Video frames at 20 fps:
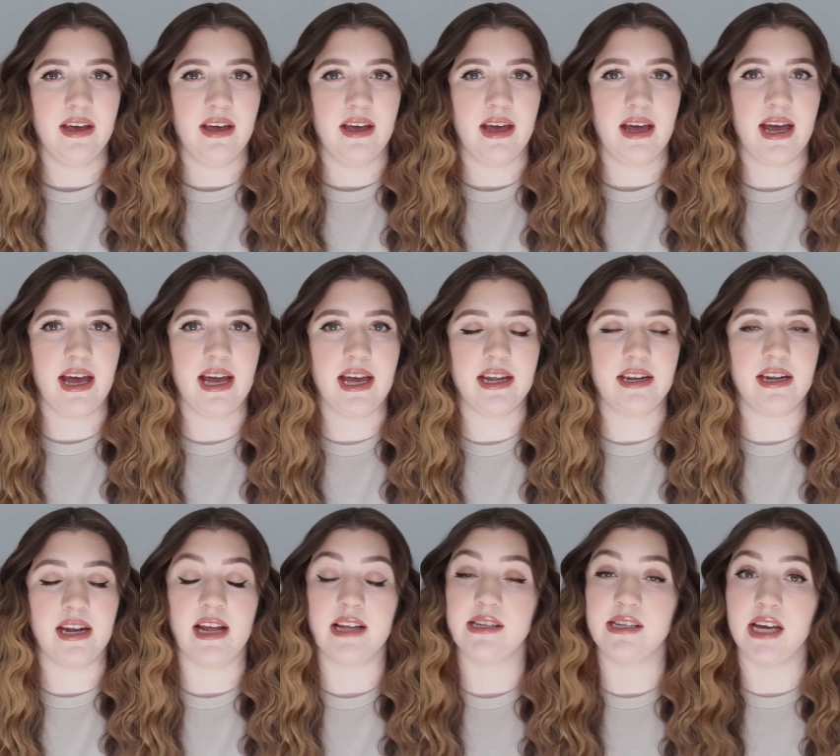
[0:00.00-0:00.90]
hey, did
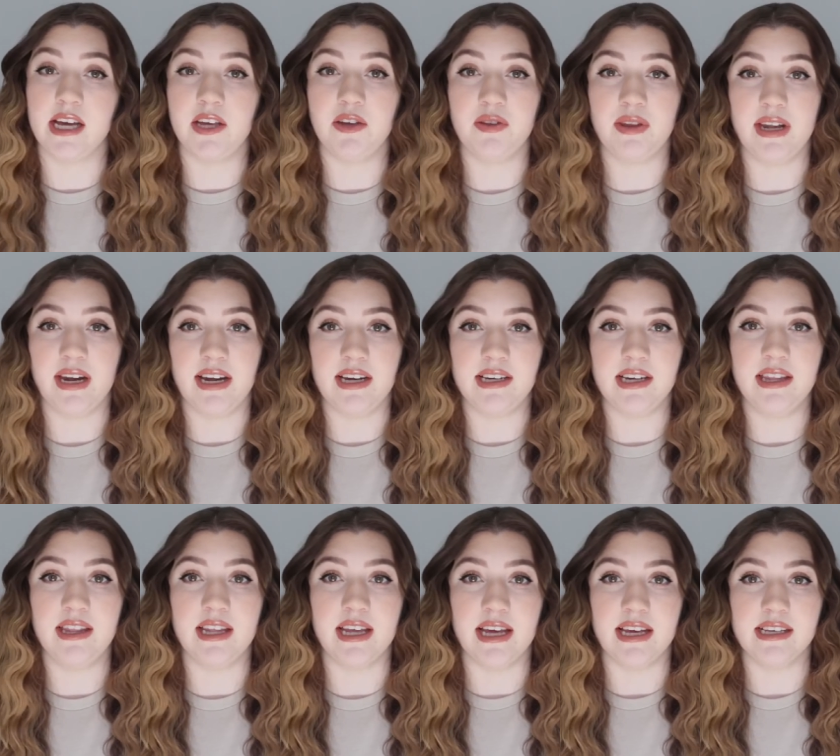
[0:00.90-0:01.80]
I tell you that I
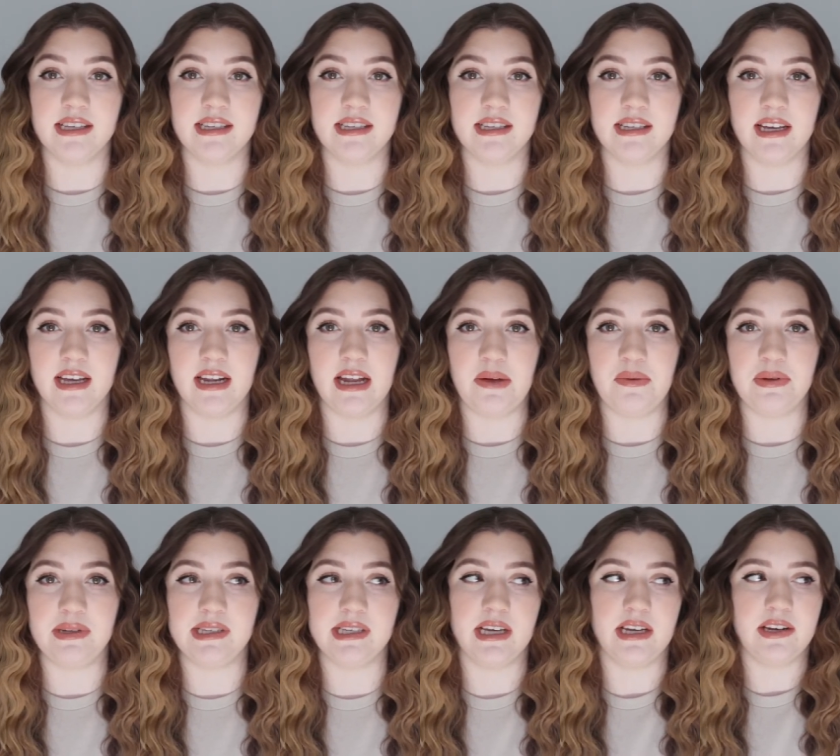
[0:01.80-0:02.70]
did this? And I
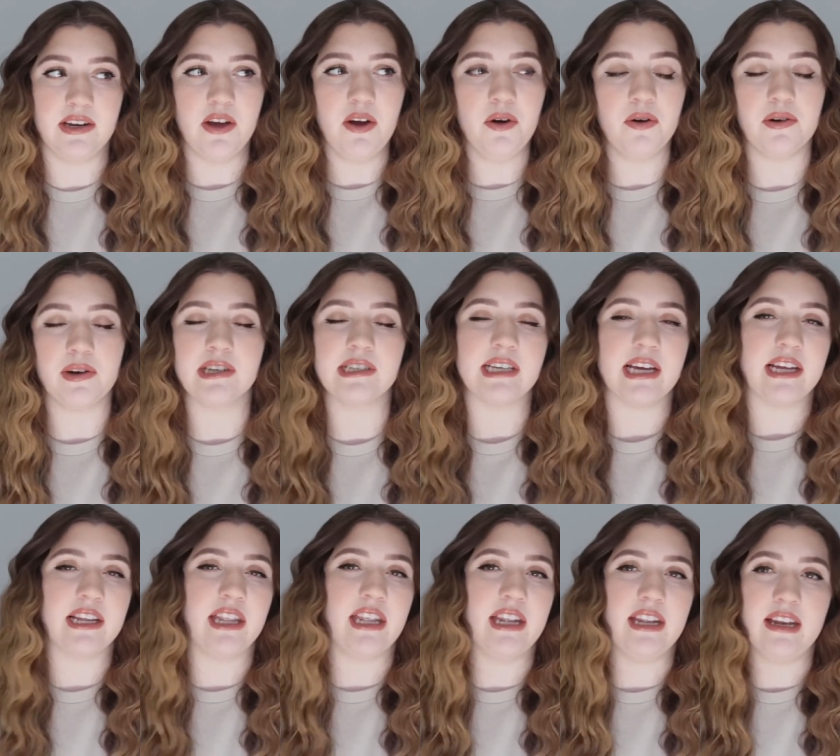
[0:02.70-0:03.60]
would say no, because I
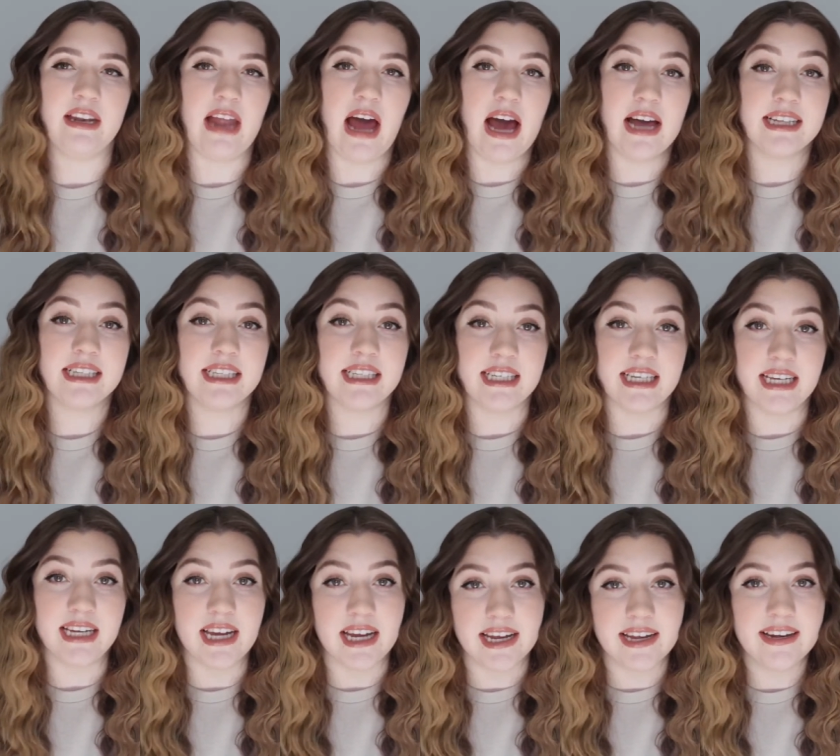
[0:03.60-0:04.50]
had not
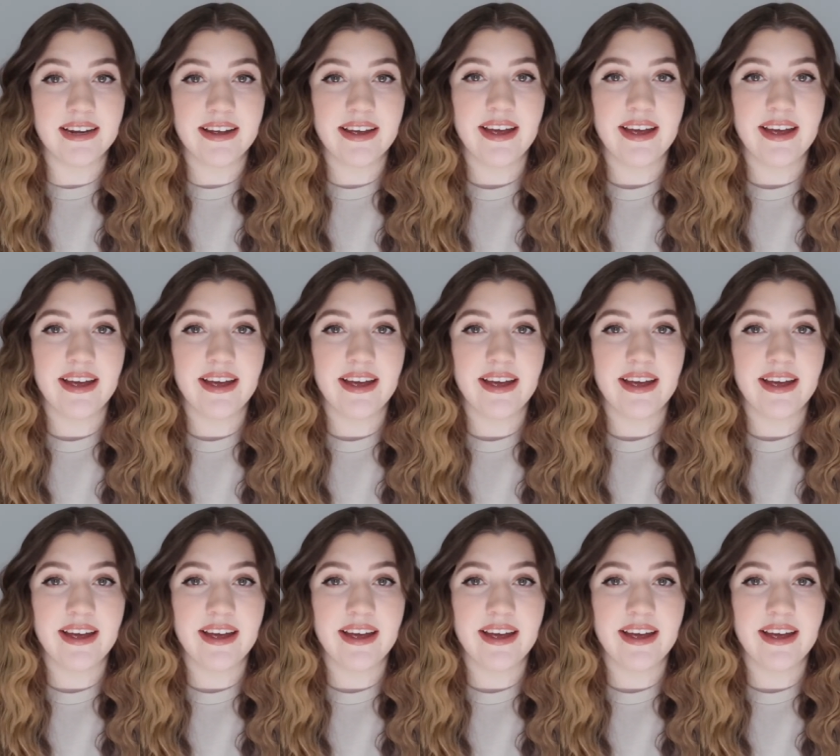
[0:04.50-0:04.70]
seen it.